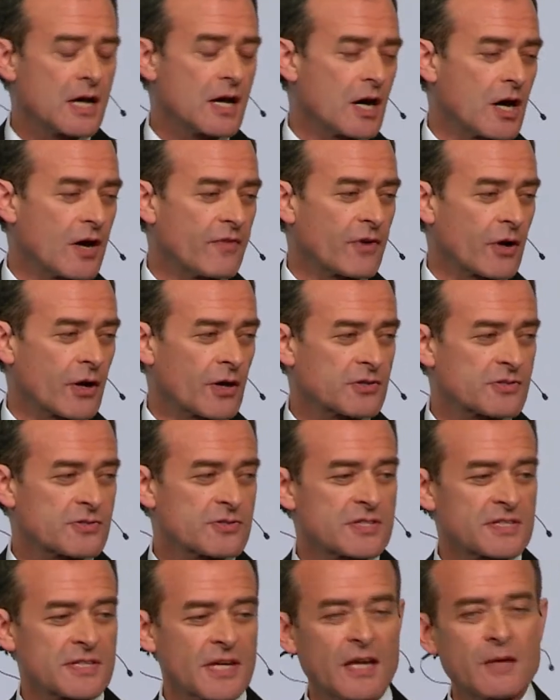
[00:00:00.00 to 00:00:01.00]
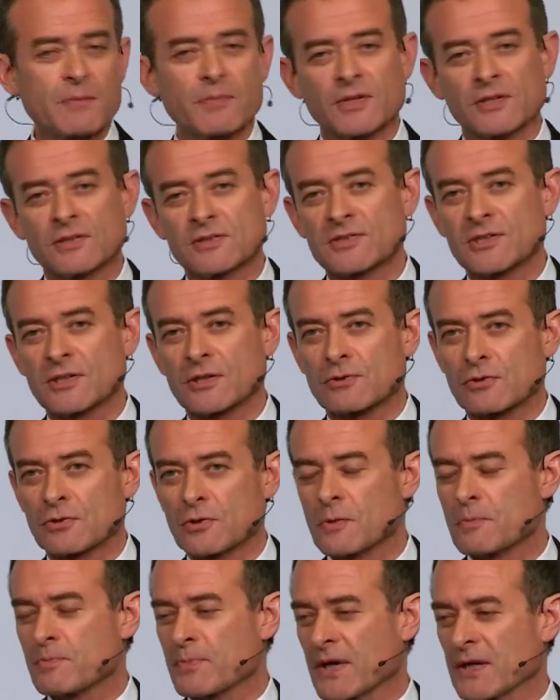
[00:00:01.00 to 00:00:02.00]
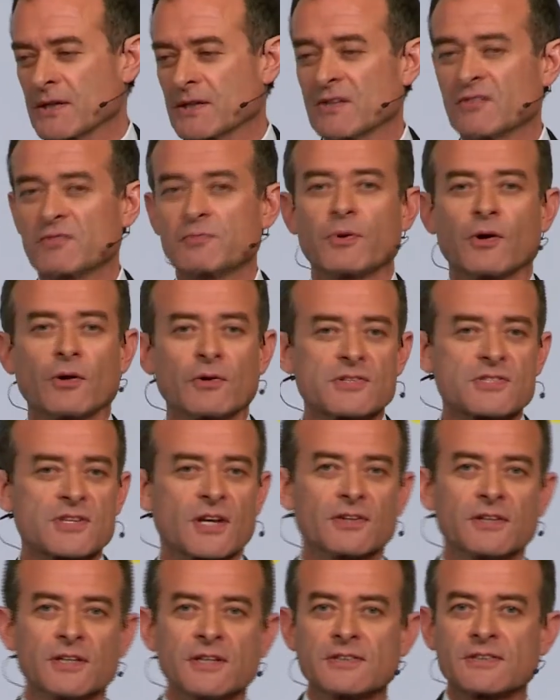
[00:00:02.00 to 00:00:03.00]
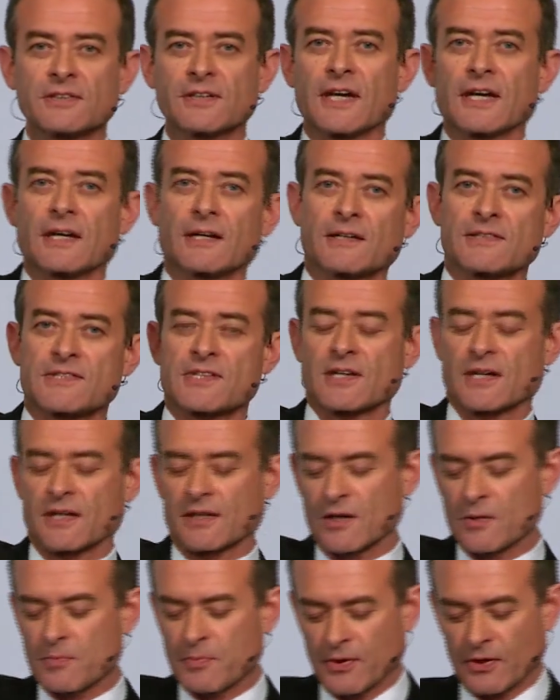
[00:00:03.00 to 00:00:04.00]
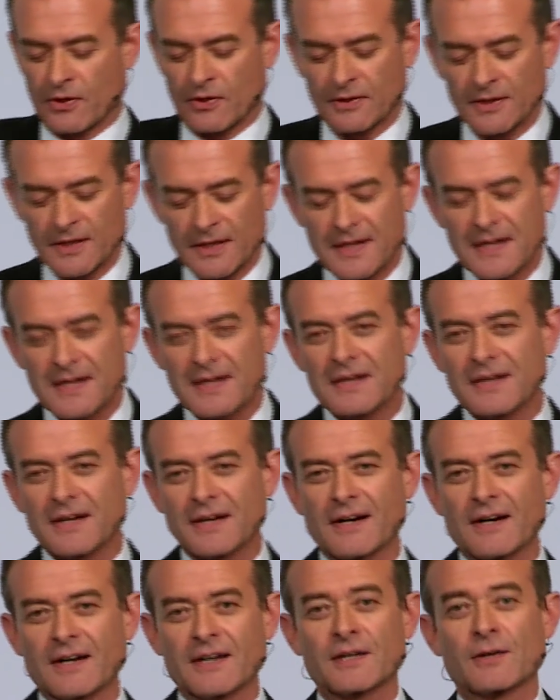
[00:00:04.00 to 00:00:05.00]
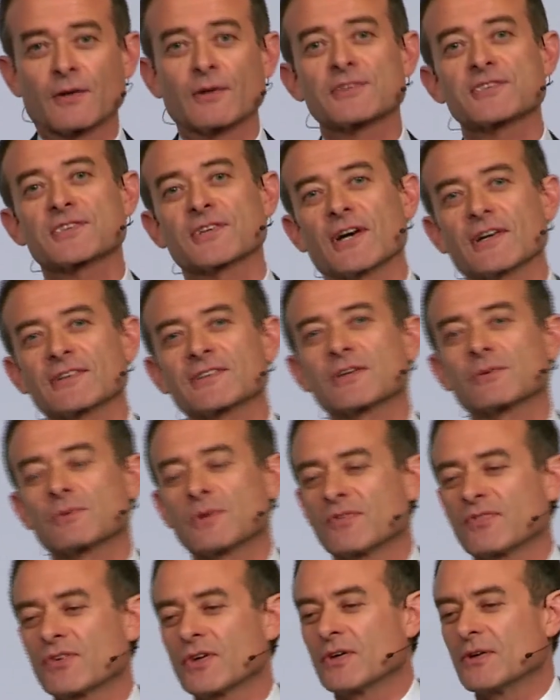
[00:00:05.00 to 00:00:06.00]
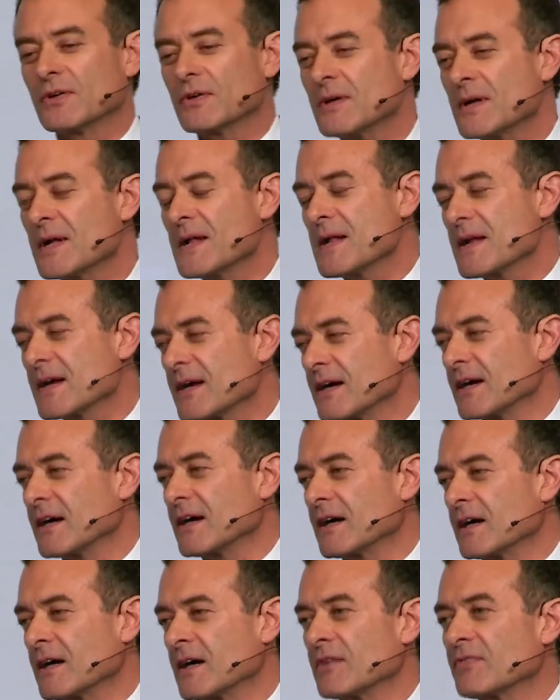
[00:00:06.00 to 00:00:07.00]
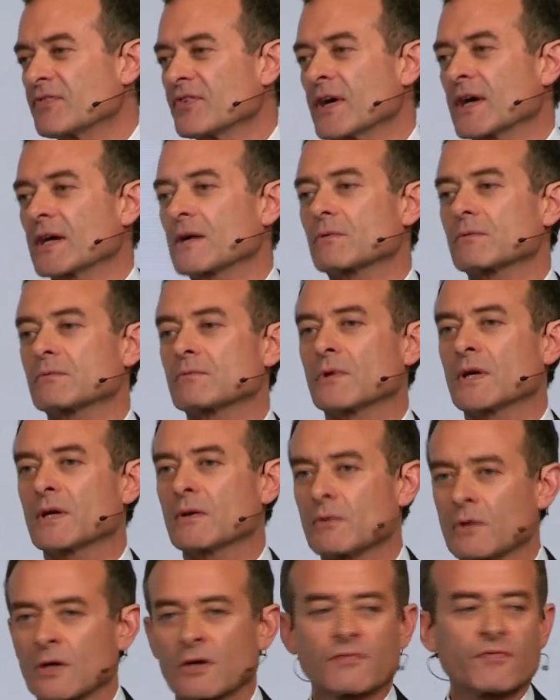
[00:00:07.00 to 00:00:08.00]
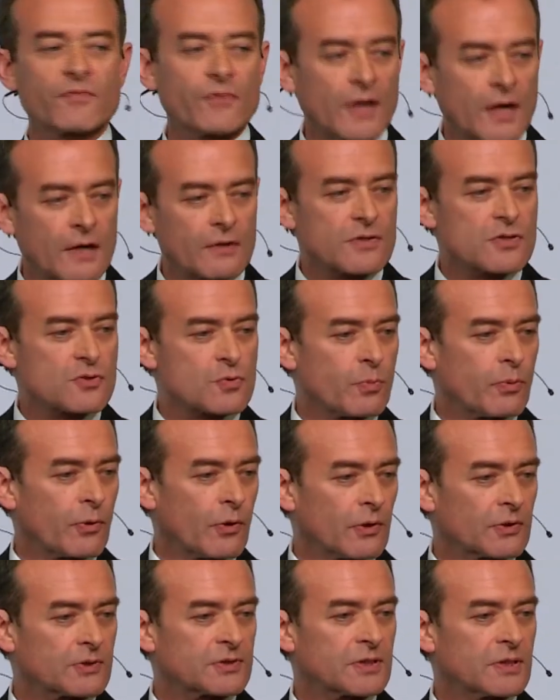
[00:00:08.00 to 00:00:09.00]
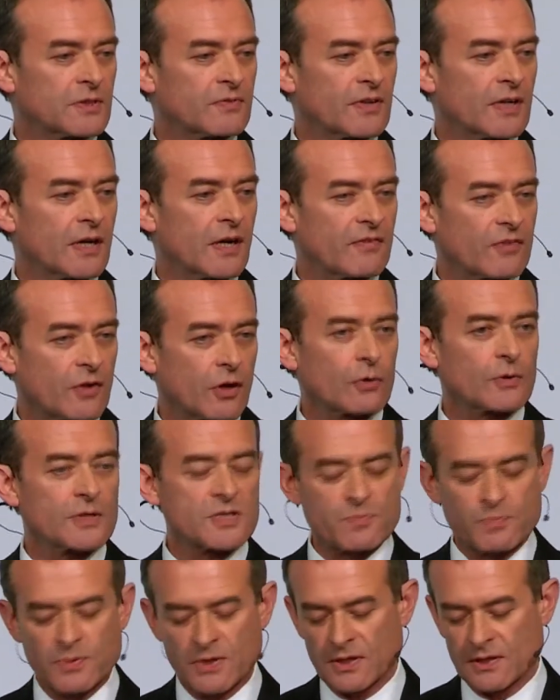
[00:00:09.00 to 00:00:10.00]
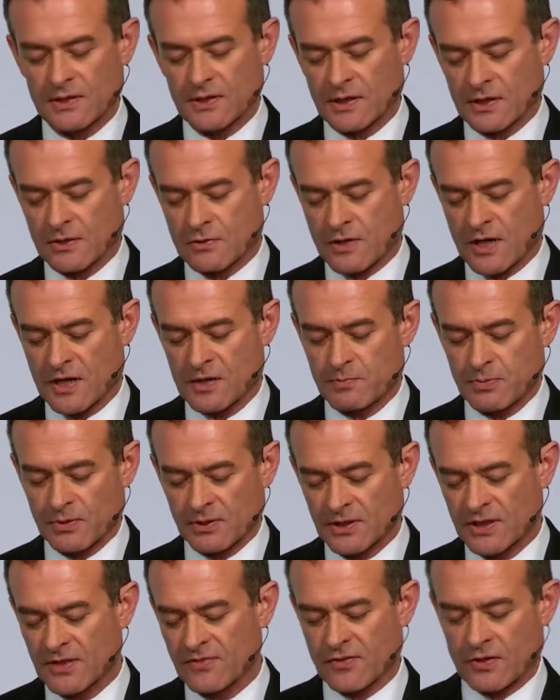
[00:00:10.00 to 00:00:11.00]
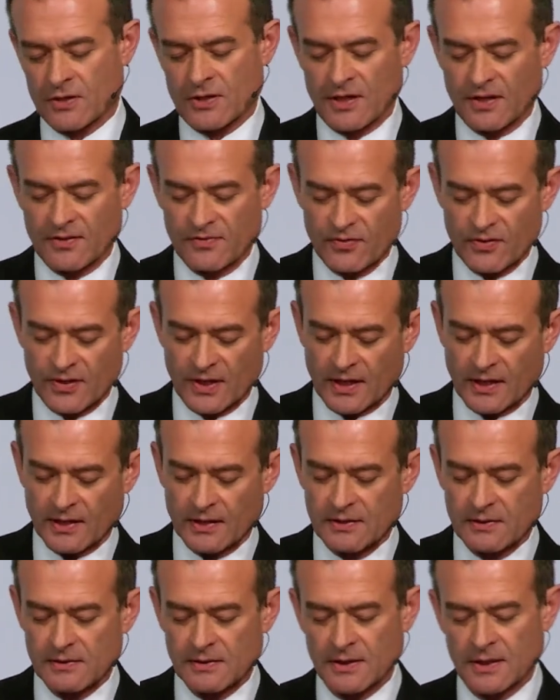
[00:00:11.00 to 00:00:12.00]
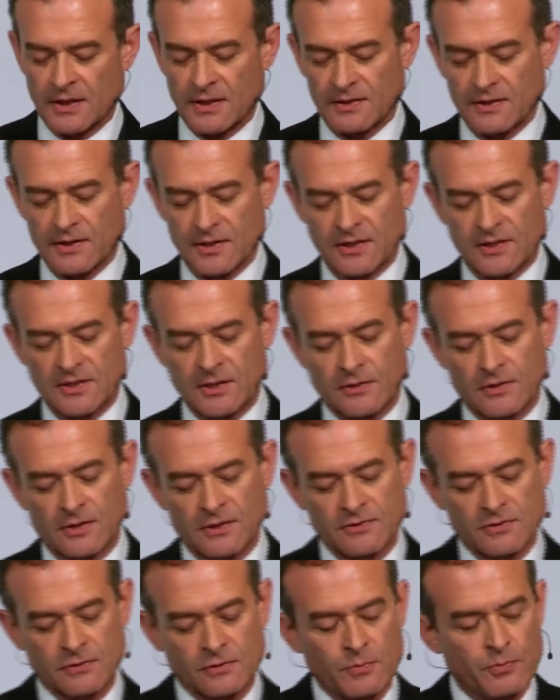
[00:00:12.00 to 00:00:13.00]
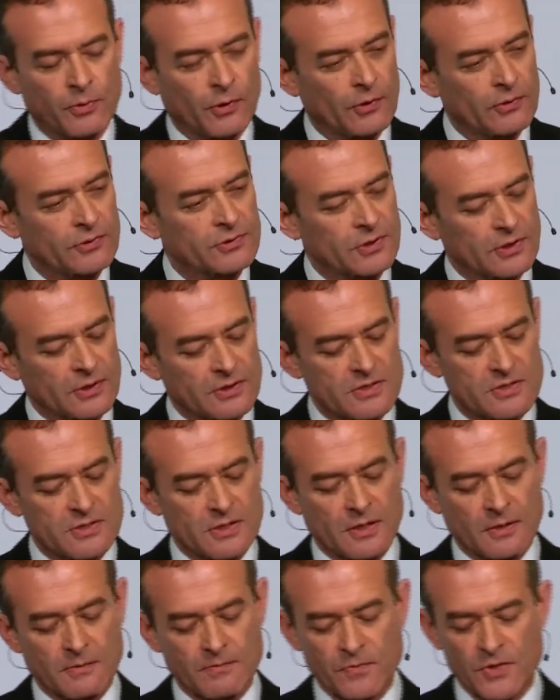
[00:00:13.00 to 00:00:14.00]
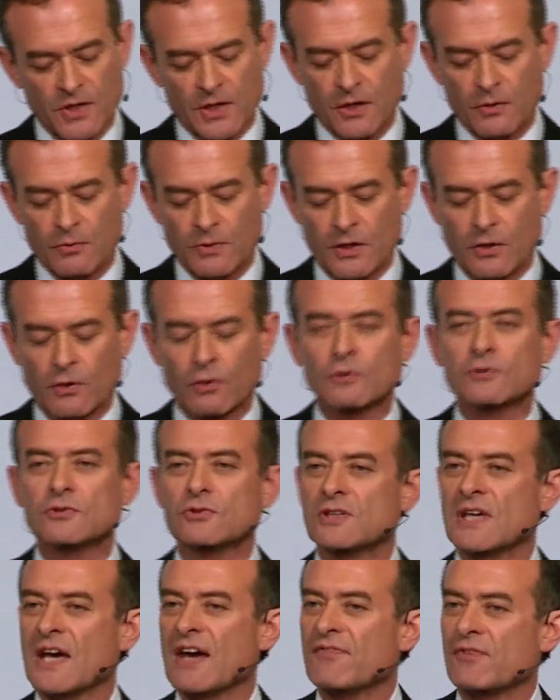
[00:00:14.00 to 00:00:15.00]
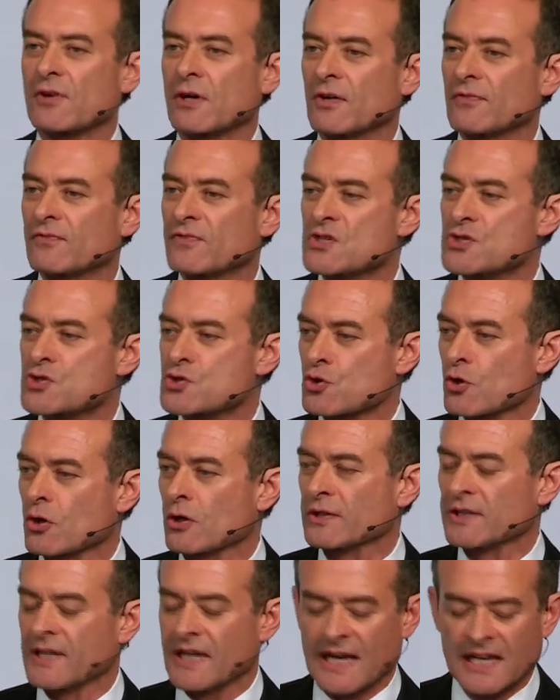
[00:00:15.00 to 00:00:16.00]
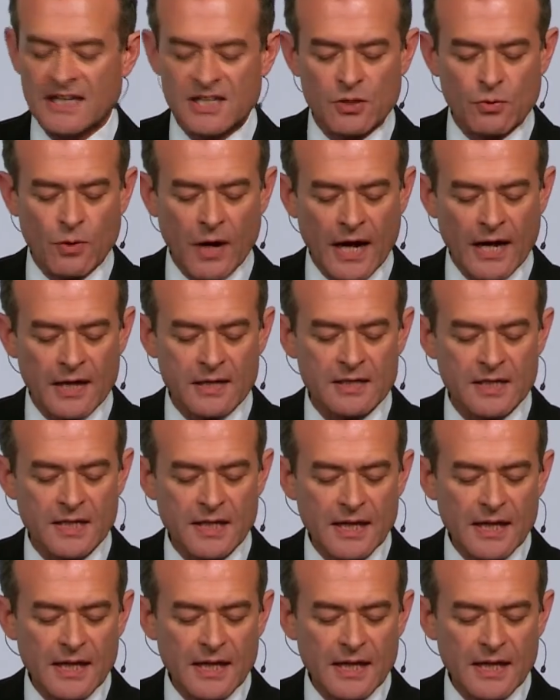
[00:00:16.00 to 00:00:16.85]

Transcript: of our sustainability group, and if Paul is on the internet, I'll say, hello, Paul, it all started with you. I think we were very supportive, and I've always been a great believer, I think, in integrated reporting. So, you know, we're all together on this journey anyway.